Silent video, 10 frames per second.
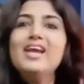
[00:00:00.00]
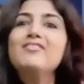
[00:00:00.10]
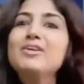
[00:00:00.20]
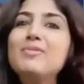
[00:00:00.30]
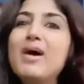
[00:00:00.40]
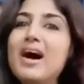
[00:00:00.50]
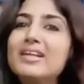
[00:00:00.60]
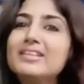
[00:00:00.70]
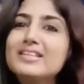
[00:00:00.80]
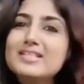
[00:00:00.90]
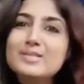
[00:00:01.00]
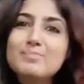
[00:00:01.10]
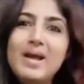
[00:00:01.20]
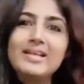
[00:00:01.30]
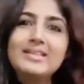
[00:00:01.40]
everyone, this is
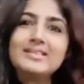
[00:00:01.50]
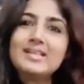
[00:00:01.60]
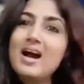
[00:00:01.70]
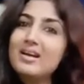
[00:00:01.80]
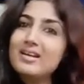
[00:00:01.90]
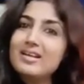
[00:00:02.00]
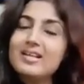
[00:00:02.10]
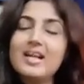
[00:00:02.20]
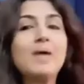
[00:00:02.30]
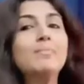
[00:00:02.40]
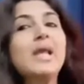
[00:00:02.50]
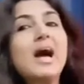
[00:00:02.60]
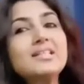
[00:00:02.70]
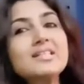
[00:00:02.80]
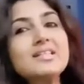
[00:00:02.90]
Pari Sagar. I'm an
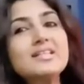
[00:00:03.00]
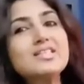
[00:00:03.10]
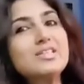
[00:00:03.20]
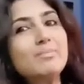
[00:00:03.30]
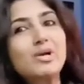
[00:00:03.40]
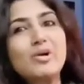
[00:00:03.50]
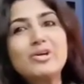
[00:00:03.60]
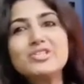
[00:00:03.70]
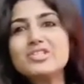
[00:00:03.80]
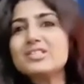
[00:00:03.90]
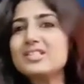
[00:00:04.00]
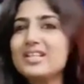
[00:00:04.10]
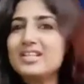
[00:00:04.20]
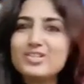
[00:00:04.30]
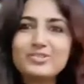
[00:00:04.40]
artist, numerologist,
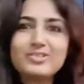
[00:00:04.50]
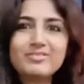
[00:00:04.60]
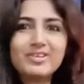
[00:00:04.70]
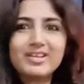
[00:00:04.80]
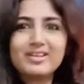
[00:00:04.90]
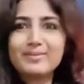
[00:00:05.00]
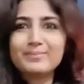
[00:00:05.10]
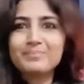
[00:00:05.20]
intuitive reader.